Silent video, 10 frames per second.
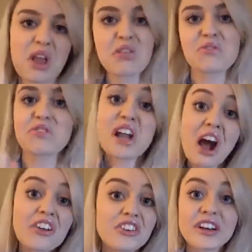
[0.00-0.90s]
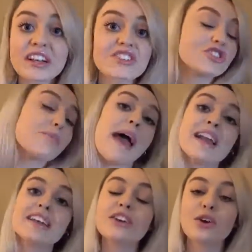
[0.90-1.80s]
300-ish,
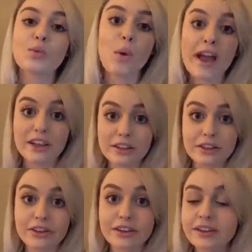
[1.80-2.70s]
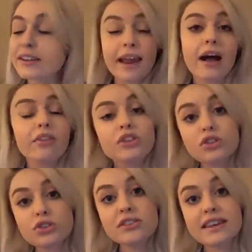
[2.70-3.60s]
depending on where you look. Now, the
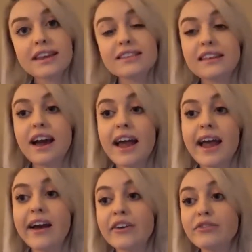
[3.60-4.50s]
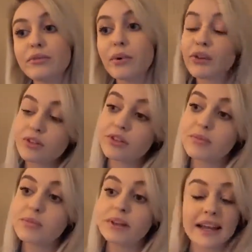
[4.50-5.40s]
two snakes that I have, both of
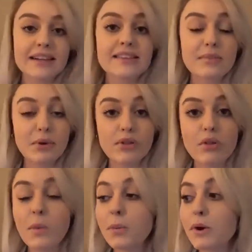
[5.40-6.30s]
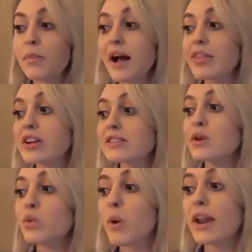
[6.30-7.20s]
them, like I said, both of them are ball
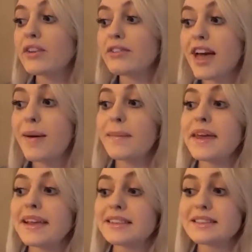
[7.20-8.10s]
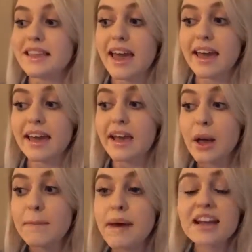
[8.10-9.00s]
pythons. One of them is a
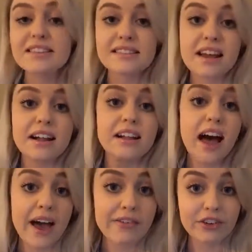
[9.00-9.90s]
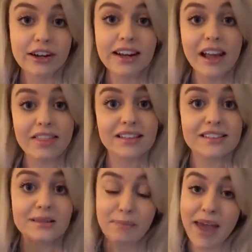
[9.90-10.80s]
pastel ivory, and this
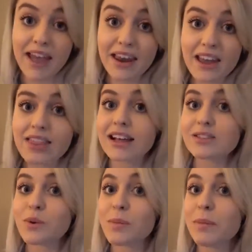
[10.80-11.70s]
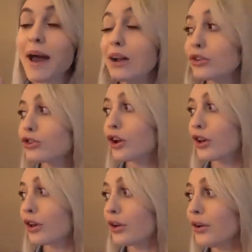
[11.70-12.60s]
is Ben, and that's who I'm about to show
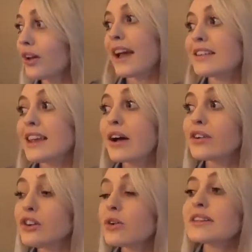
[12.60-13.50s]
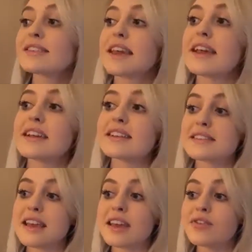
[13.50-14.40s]
you. And our newest snake
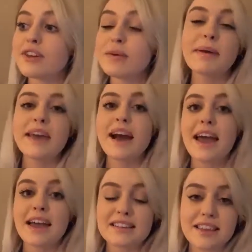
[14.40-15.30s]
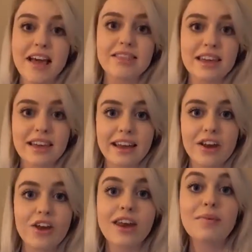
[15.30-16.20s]
is a VPI xanthic,
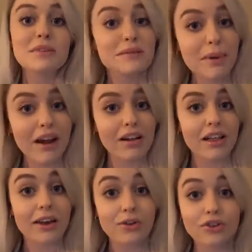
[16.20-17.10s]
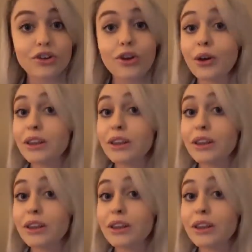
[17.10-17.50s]
and her name is Meryl, and I'll show you her